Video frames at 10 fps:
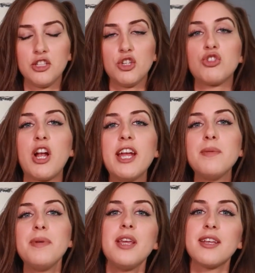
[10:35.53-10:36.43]
So try
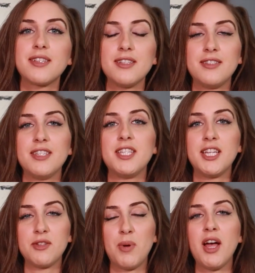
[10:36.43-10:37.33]
to be as
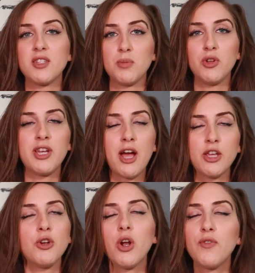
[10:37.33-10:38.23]
consistent as possible. Now,
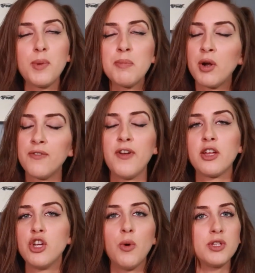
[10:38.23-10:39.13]
you don't have to be
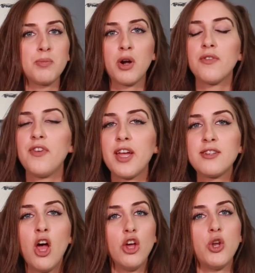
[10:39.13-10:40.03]
perfect. No one's
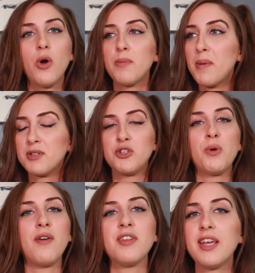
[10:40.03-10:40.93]
perfect. No one remembers to
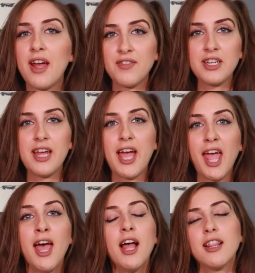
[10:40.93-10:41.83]
do everything every
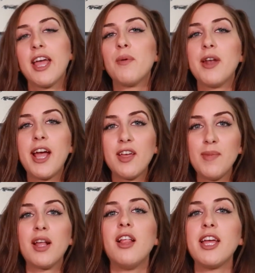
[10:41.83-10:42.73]
day. Like when I give
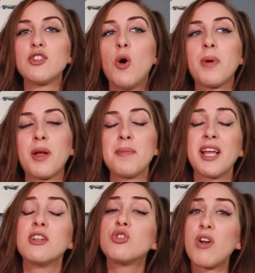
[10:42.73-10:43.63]
my clients homework, I'm
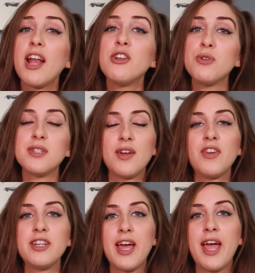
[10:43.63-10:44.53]
like, try to do this
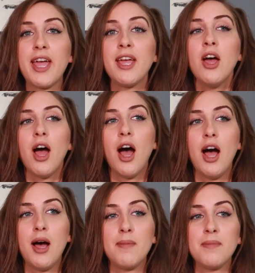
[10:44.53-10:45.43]
every day.
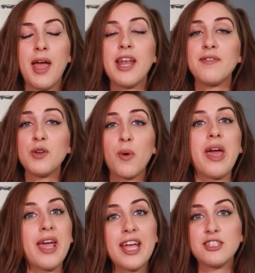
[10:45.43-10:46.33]
And if you
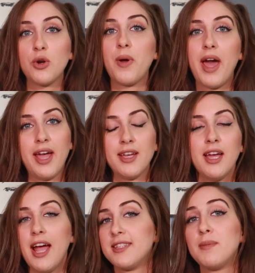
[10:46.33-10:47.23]
can't, it's okay.
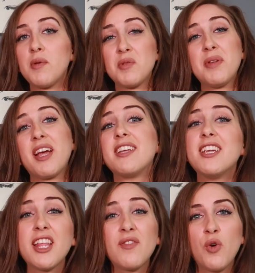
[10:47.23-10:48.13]
And sometimes I'll be like, I
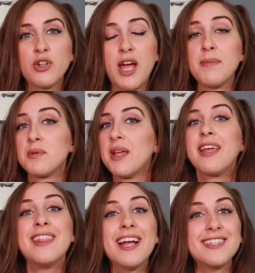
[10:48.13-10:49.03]
did it like 4 times. I'm
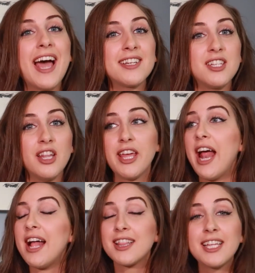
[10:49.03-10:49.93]
like, that's excellent.
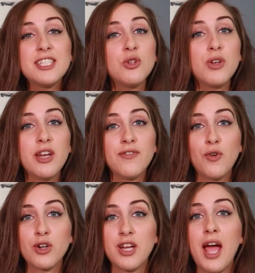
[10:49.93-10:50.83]
At least you did it
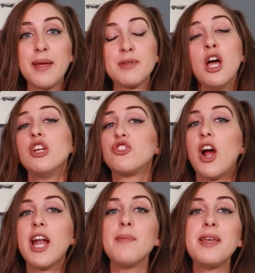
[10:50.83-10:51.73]
4 times.
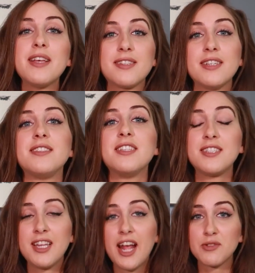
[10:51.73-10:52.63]
Try to be as
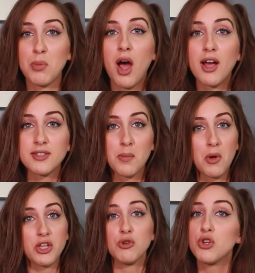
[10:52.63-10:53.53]
consistent as
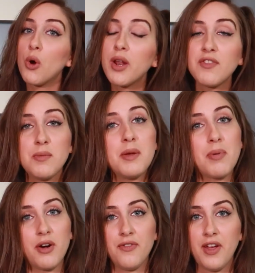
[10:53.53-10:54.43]
possible. You don't have to be
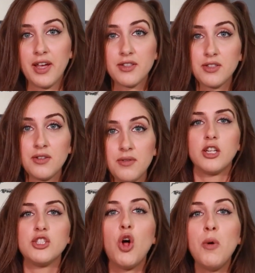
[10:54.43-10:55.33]
perfect.
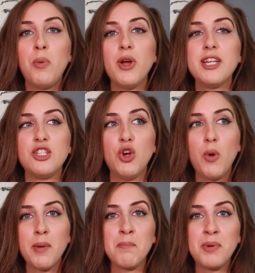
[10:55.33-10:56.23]
Because the whole point is you don't
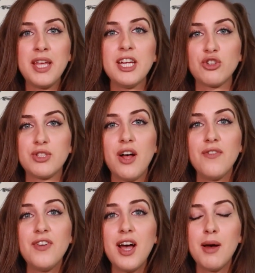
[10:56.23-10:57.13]
want to beat
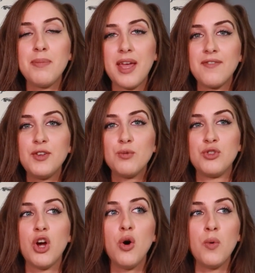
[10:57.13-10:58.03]
yourself up if you
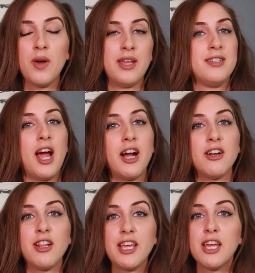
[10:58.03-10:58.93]
don't
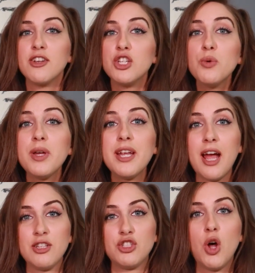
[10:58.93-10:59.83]
entirely do it
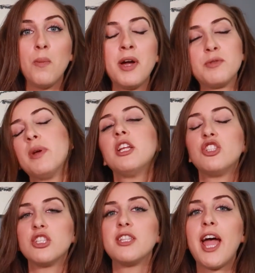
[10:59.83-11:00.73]
so much, but
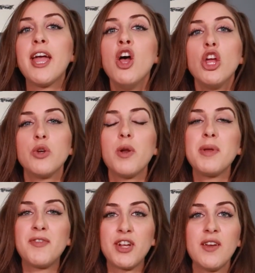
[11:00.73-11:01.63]
it's just that you want
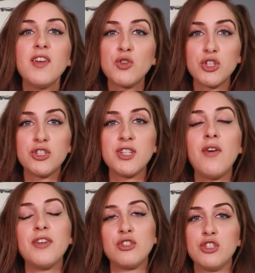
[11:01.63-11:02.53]
to be forgiving towards
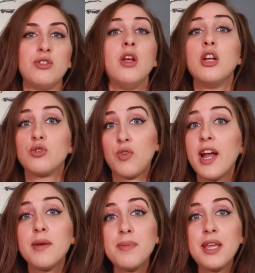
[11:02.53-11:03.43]
yourself and just
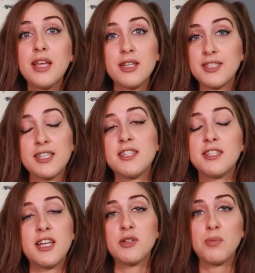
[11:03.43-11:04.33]
try to be as consistent